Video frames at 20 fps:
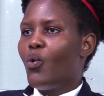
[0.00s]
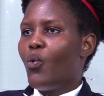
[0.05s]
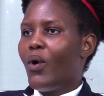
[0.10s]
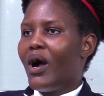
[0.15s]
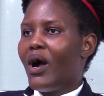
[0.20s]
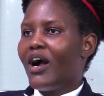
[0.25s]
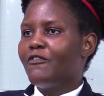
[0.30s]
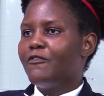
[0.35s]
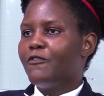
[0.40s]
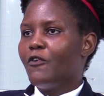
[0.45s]

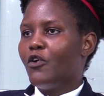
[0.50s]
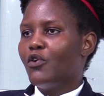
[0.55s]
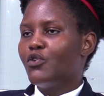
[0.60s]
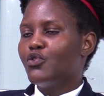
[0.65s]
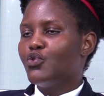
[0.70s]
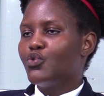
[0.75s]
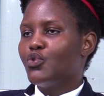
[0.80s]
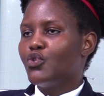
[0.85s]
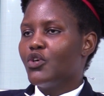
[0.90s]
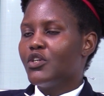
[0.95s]
work for
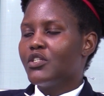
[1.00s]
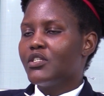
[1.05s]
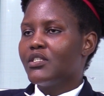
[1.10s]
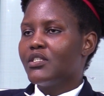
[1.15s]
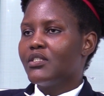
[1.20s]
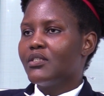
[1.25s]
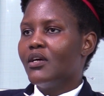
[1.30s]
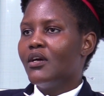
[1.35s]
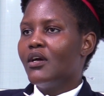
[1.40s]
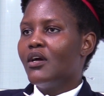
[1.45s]
do not
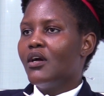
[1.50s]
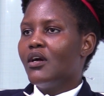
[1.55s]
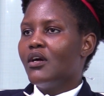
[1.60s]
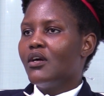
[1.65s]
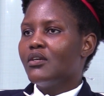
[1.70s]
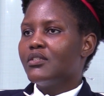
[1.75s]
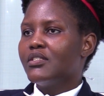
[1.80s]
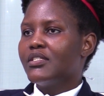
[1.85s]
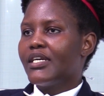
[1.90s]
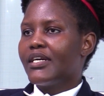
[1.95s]

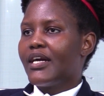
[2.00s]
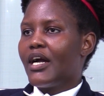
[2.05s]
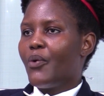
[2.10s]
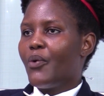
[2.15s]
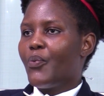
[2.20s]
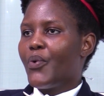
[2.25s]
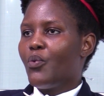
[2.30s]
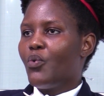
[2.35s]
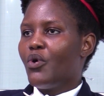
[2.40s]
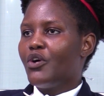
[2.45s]
take
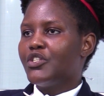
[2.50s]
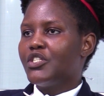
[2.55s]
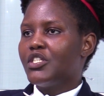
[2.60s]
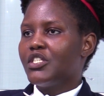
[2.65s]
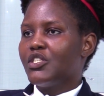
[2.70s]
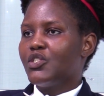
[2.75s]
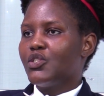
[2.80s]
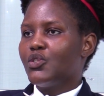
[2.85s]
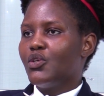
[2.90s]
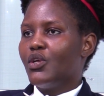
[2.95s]
away what
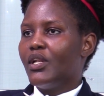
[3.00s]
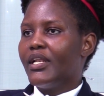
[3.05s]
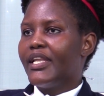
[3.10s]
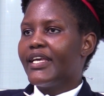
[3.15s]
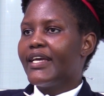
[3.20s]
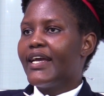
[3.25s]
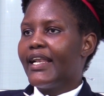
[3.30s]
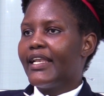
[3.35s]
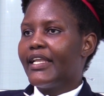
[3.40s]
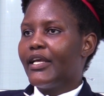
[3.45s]
is
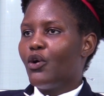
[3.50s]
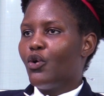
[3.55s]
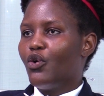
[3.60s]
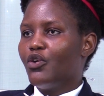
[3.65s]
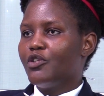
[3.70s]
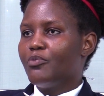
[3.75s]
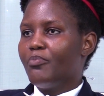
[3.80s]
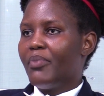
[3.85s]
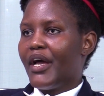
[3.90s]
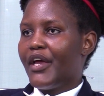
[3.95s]
legally
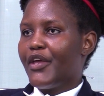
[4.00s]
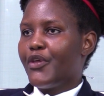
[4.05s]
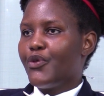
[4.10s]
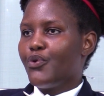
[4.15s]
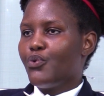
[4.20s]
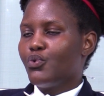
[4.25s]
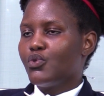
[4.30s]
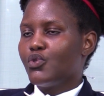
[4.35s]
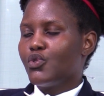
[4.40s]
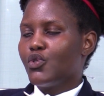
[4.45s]
owned by
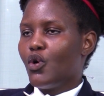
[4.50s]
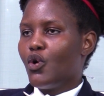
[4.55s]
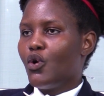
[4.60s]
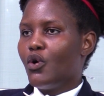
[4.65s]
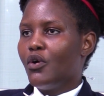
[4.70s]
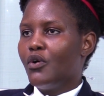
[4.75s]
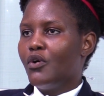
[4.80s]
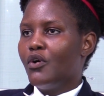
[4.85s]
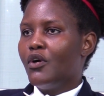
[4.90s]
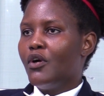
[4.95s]
you.
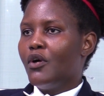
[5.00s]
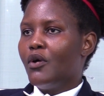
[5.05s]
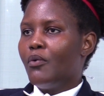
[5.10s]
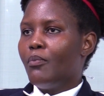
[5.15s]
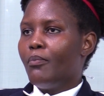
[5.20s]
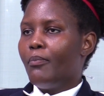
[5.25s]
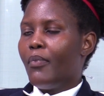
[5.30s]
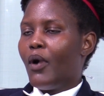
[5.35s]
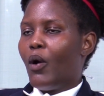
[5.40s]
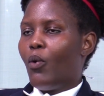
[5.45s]
So
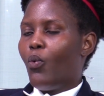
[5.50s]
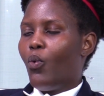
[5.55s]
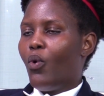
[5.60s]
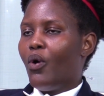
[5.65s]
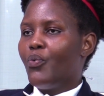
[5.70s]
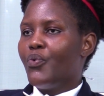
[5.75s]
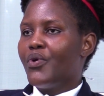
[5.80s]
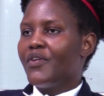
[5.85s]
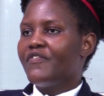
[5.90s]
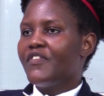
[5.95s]

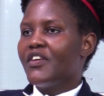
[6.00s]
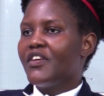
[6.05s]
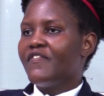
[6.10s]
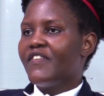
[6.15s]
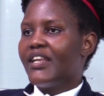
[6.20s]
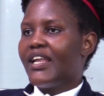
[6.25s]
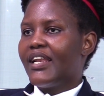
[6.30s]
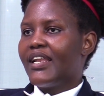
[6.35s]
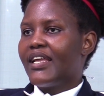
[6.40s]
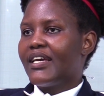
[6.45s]
what we've
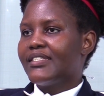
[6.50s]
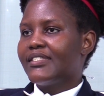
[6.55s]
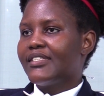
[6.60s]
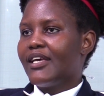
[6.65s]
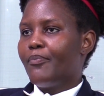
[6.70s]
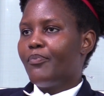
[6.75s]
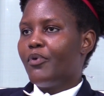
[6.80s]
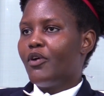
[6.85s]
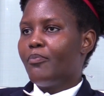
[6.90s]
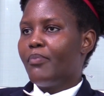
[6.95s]
given an
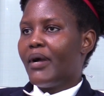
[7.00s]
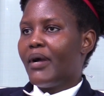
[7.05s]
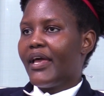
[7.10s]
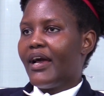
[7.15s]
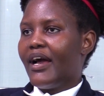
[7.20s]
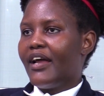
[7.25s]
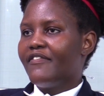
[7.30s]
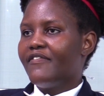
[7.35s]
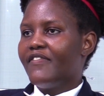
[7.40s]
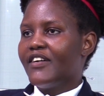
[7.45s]
example by
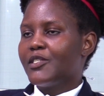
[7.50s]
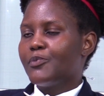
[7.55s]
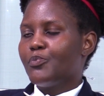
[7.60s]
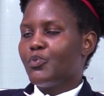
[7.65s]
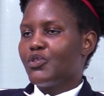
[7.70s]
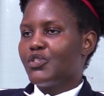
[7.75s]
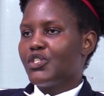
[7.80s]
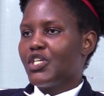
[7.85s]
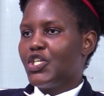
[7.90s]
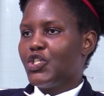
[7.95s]
adverse
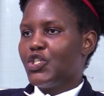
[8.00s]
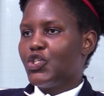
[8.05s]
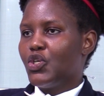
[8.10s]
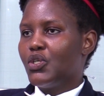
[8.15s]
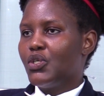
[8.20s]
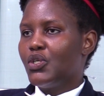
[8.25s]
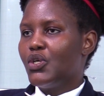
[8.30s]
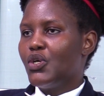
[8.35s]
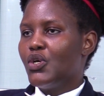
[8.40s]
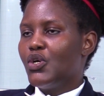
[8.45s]

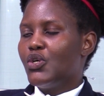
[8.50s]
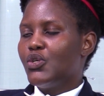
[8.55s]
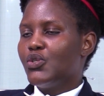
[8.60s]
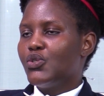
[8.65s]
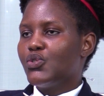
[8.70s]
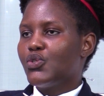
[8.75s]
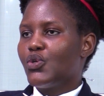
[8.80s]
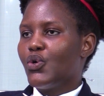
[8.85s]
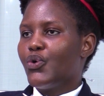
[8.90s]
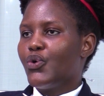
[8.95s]
possession.
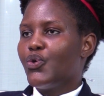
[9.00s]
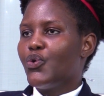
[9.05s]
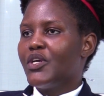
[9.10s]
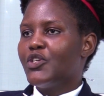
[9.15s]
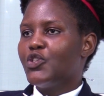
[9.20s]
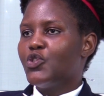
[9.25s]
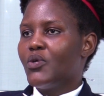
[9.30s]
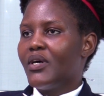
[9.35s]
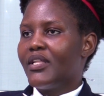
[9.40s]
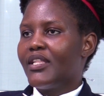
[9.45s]
So you
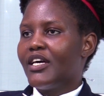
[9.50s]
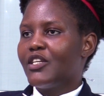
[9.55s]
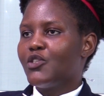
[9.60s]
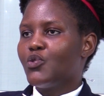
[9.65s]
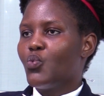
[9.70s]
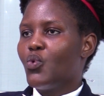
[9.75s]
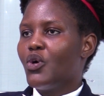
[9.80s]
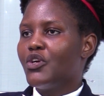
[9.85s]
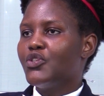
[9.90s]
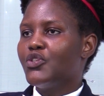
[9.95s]
ensure
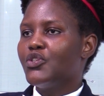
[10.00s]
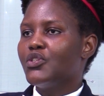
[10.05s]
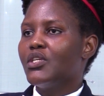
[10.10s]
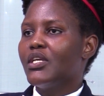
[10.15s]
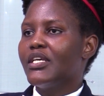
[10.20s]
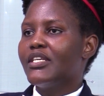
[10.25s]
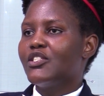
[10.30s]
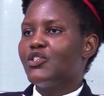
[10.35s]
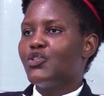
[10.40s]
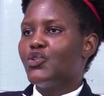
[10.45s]
that what
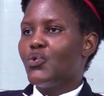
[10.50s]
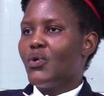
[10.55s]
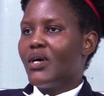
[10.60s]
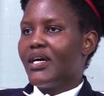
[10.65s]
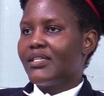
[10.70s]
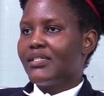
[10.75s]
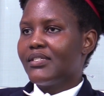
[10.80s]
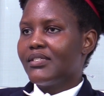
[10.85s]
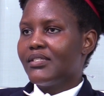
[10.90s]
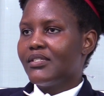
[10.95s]
is
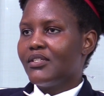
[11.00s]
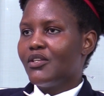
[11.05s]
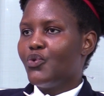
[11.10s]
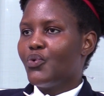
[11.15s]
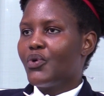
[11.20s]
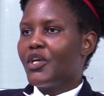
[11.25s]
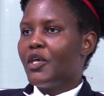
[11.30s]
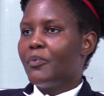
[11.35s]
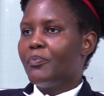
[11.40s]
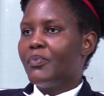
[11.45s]
yours, you
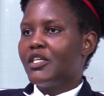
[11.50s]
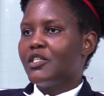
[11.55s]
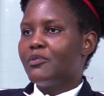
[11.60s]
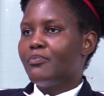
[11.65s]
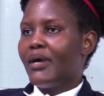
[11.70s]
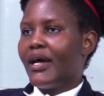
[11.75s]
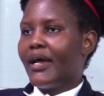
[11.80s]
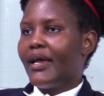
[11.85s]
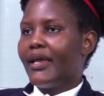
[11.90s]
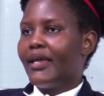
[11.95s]
keep it
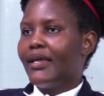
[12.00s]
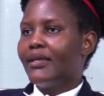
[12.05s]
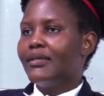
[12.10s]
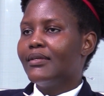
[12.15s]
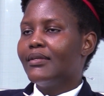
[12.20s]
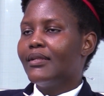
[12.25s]
by